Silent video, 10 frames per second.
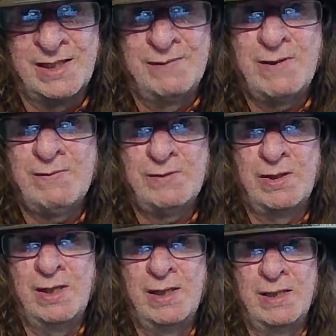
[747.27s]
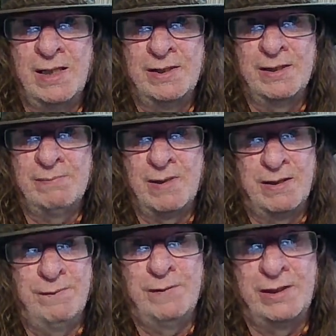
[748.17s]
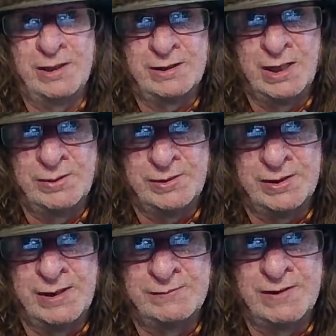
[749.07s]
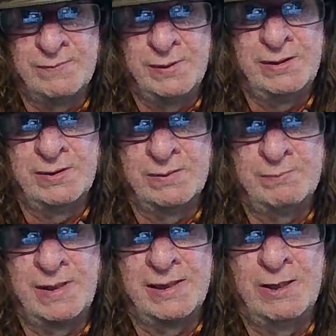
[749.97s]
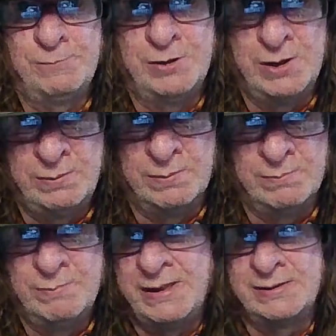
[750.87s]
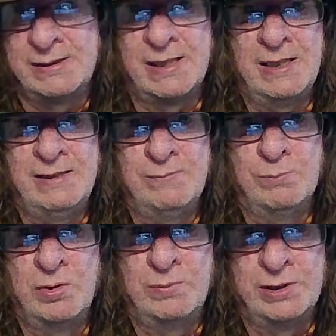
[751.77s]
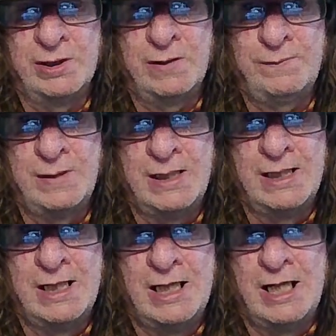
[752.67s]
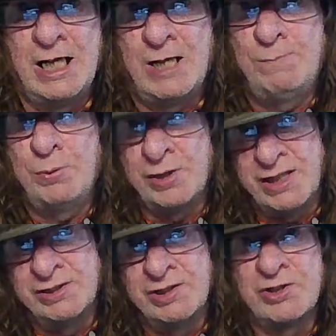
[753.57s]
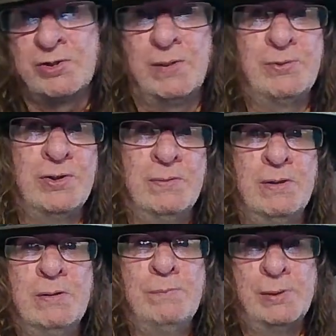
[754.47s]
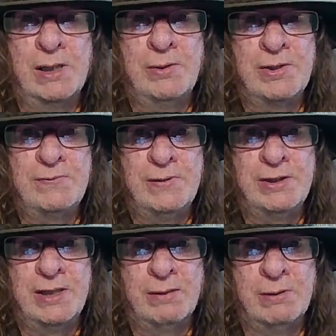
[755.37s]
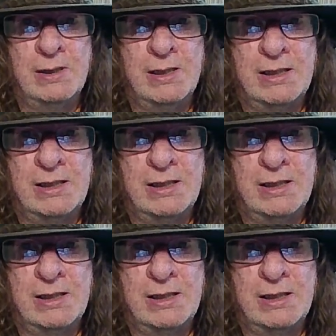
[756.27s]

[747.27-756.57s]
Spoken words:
And if I've got an affiliate code that they've given me that might help you and me to get even more money off, I'll put it in the description below this video.